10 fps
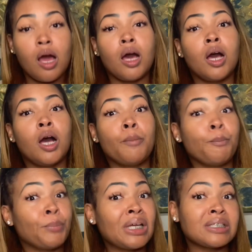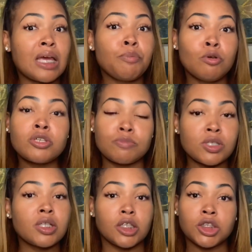because they pull some
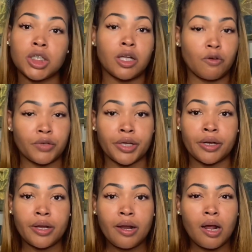slick shit over there.